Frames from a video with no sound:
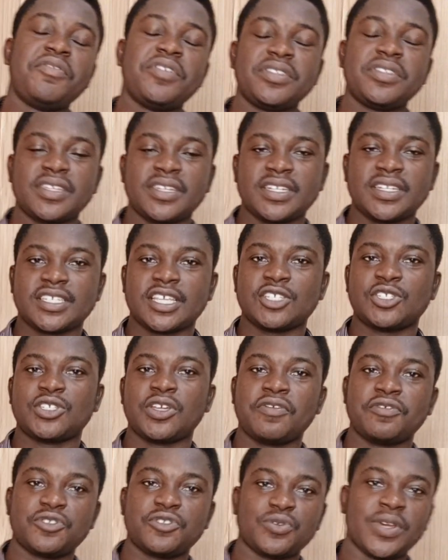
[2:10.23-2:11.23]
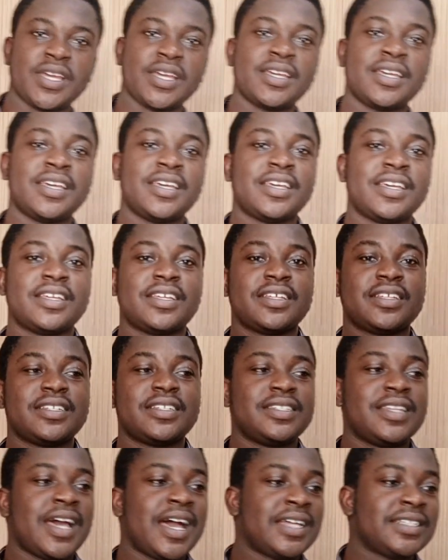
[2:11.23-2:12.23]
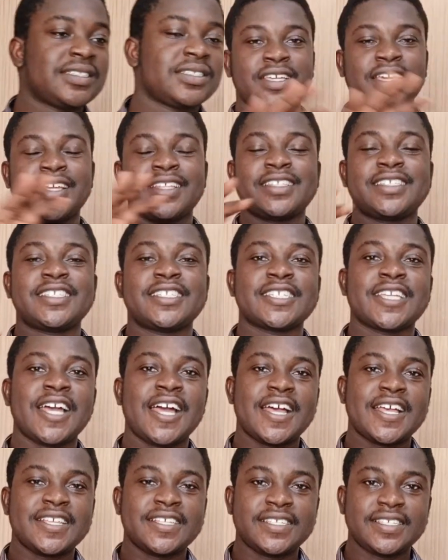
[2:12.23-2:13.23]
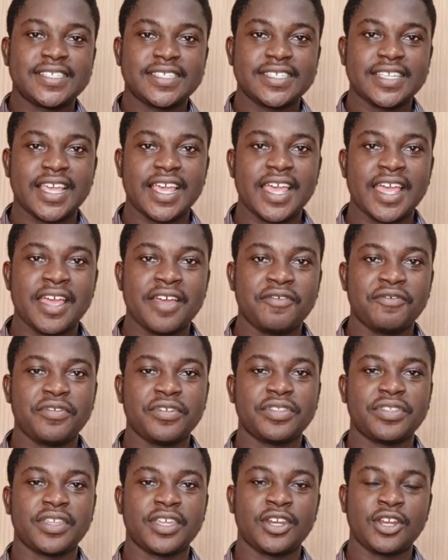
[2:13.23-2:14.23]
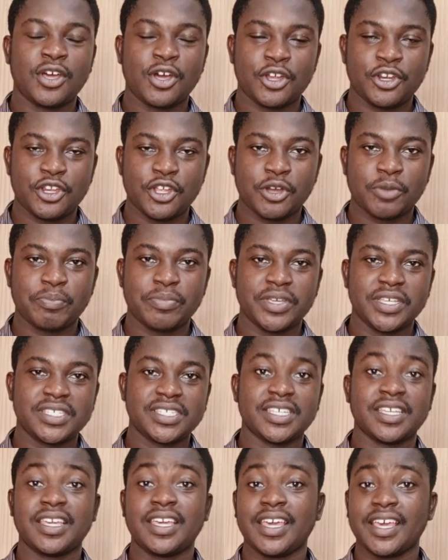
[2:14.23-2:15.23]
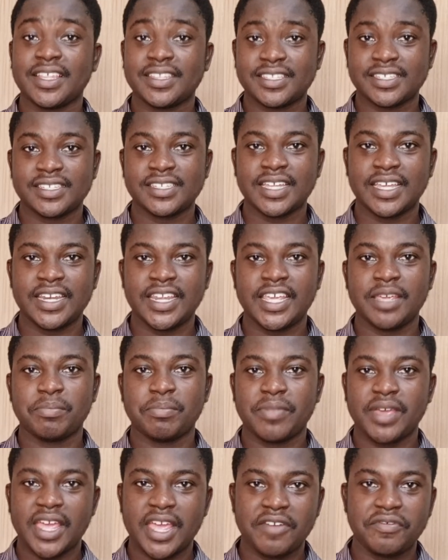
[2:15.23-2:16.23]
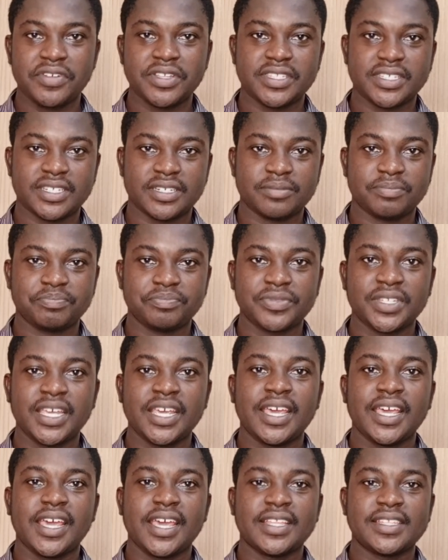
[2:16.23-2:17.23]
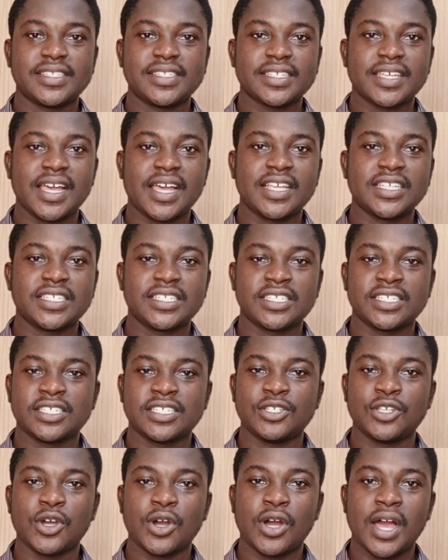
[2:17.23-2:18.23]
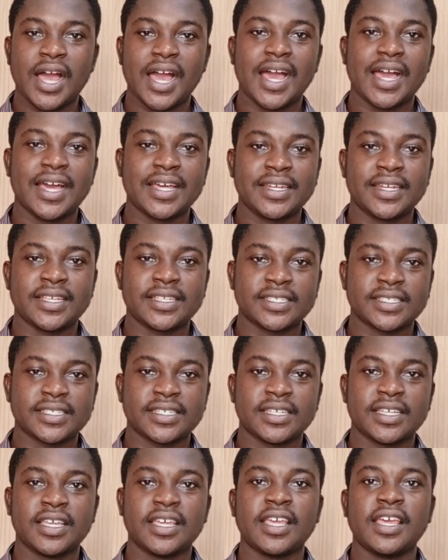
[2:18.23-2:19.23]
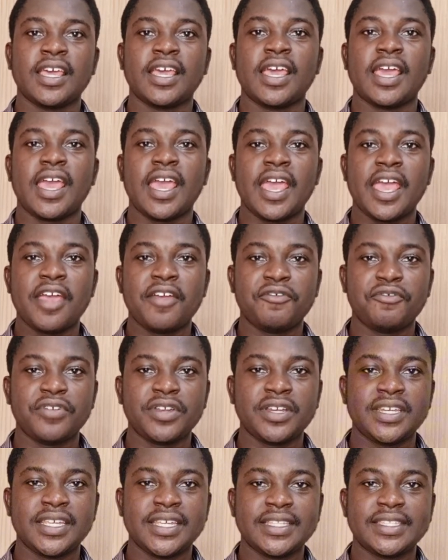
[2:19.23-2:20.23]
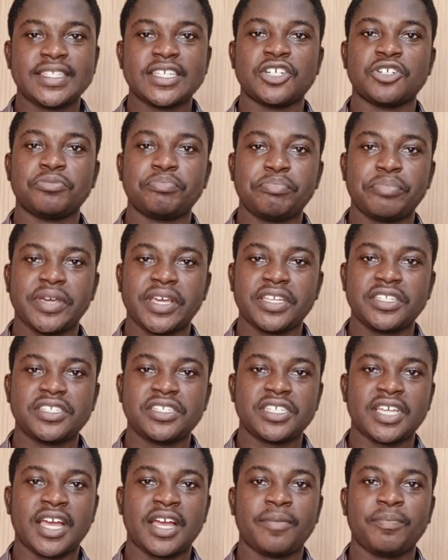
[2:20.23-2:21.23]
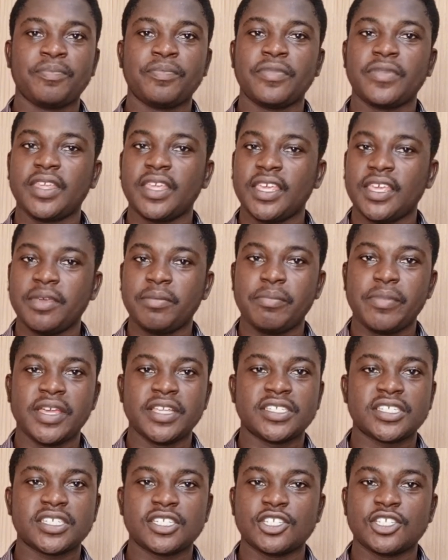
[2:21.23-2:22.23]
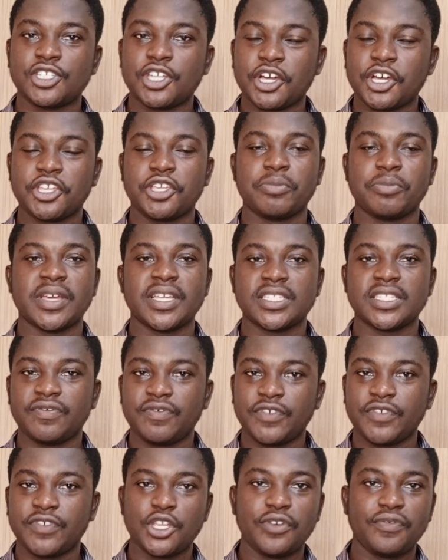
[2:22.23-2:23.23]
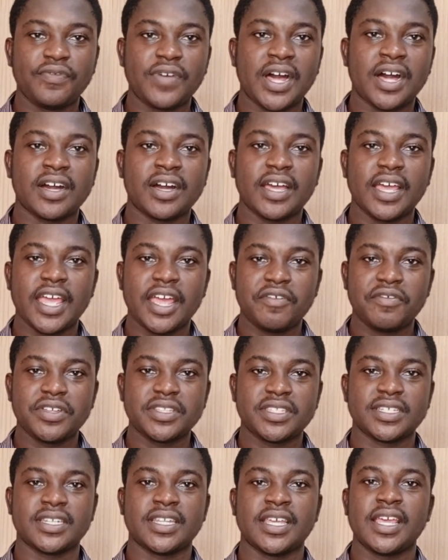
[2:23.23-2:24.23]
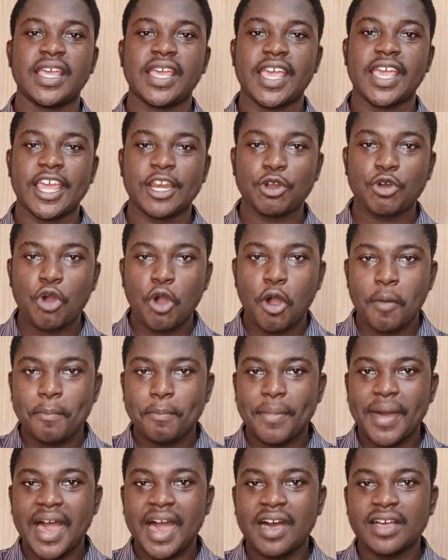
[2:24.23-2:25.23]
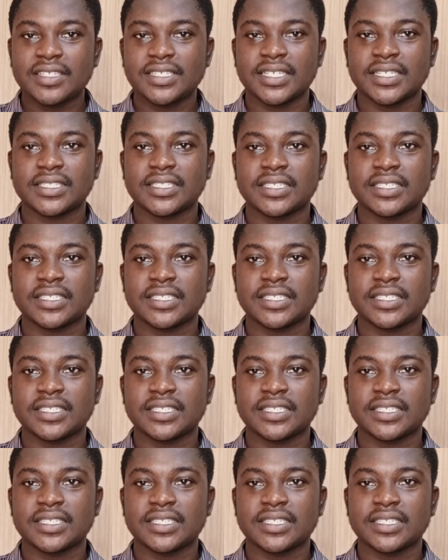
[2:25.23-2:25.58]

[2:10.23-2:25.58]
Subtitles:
is a software that scans everything on your PC. It's in the name, everything. It scans your hard disk, every detail, picture, image, document, video file, everything, and compiles it.